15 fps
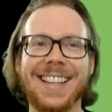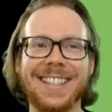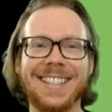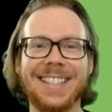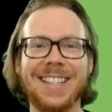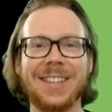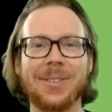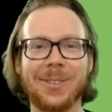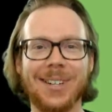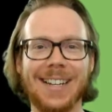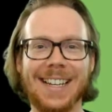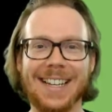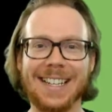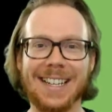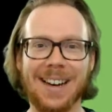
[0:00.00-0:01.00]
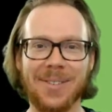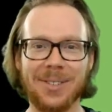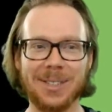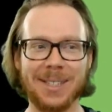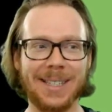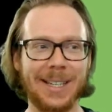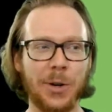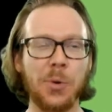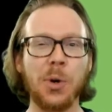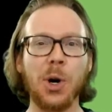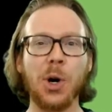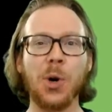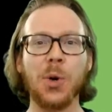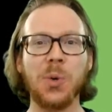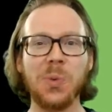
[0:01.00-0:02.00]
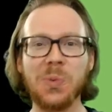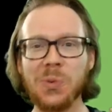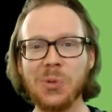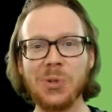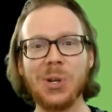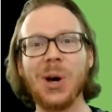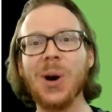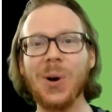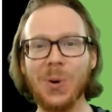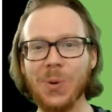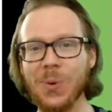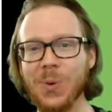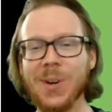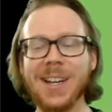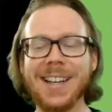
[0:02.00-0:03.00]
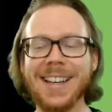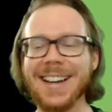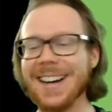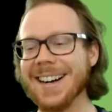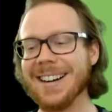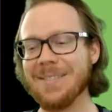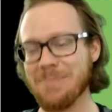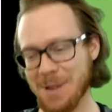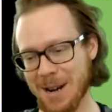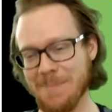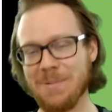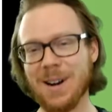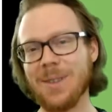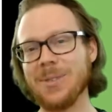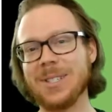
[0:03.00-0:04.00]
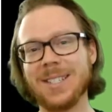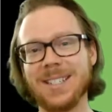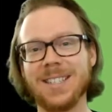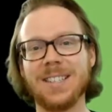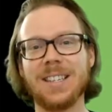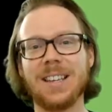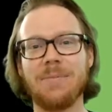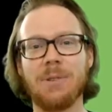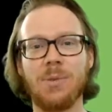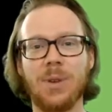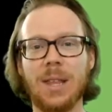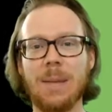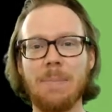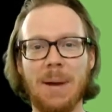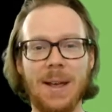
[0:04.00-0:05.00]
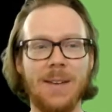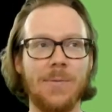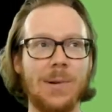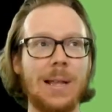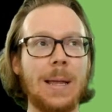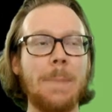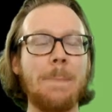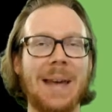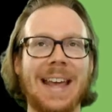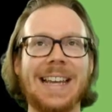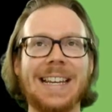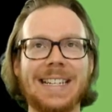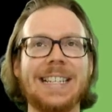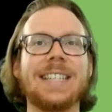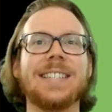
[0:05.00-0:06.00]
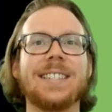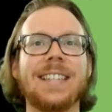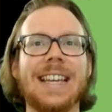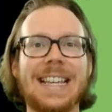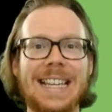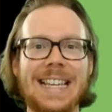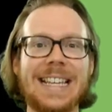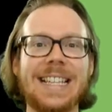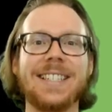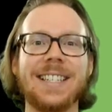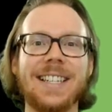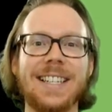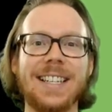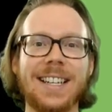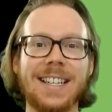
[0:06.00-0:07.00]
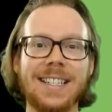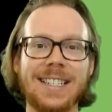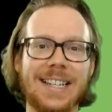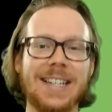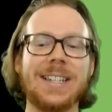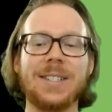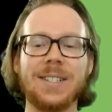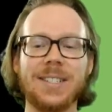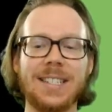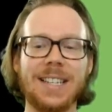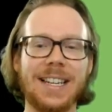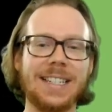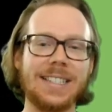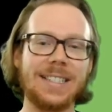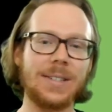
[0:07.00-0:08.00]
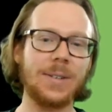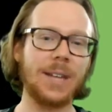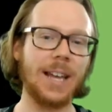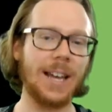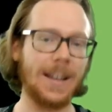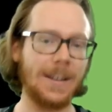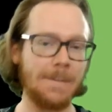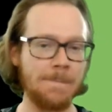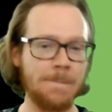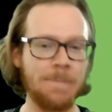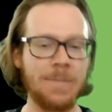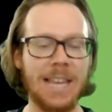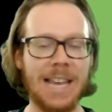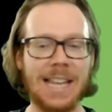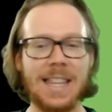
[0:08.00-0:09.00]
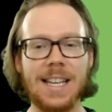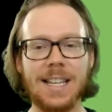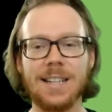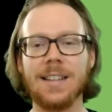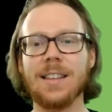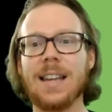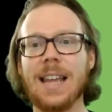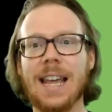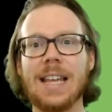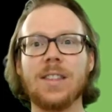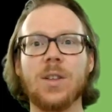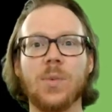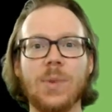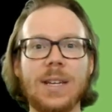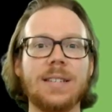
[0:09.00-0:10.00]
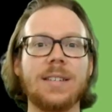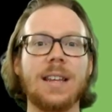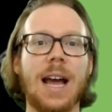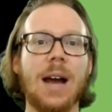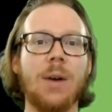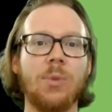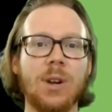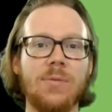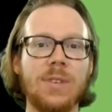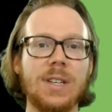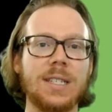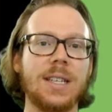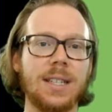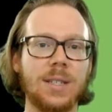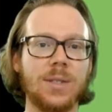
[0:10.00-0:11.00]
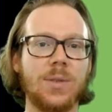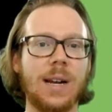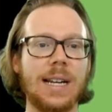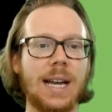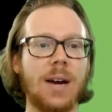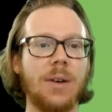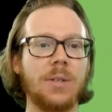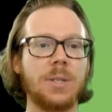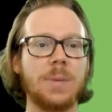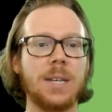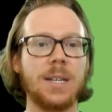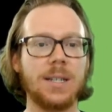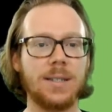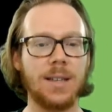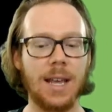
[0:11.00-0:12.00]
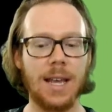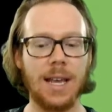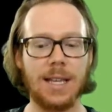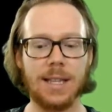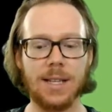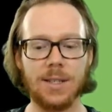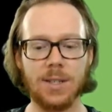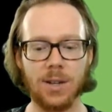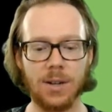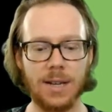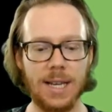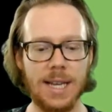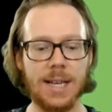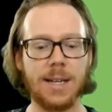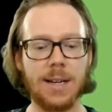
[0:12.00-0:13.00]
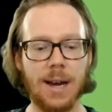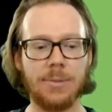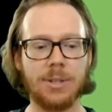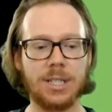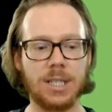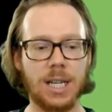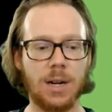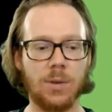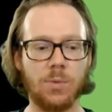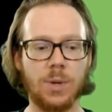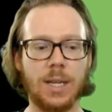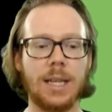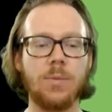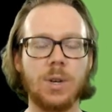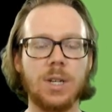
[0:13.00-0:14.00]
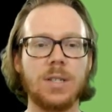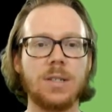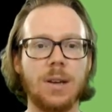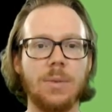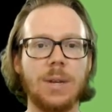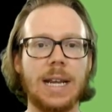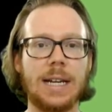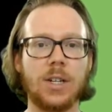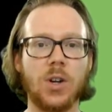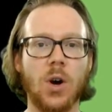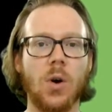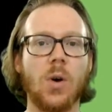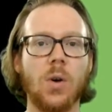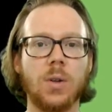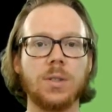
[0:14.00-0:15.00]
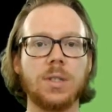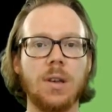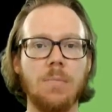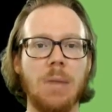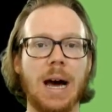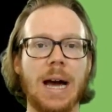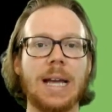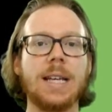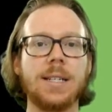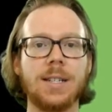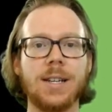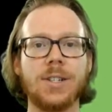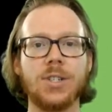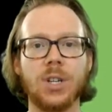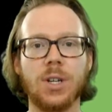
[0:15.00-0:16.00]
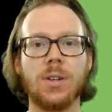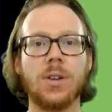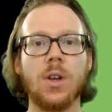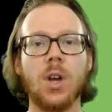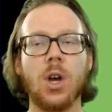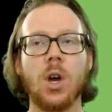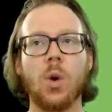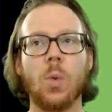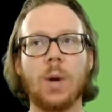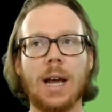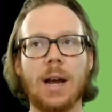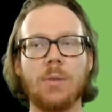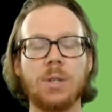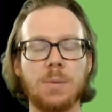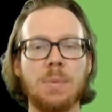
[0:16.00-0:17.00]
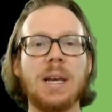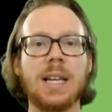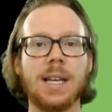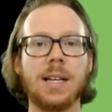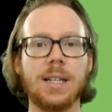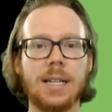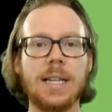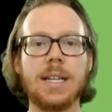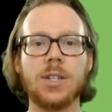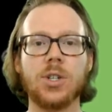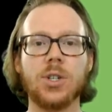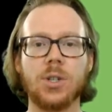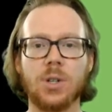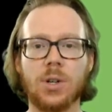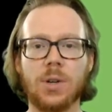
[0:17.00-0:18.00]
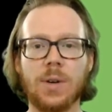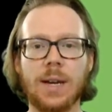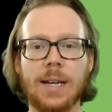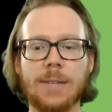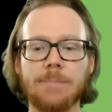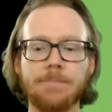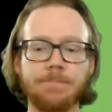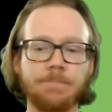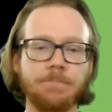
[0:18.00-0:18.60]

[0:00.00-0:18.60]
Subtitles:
see the word economics and they go, "Oh no!" But I promise this is going to be really painless and easy to understand. Okay. At the end of the day, the reason I want to visit this right now is because these are economics that I really wish someone had called to my attention when I was picking a niche. All right.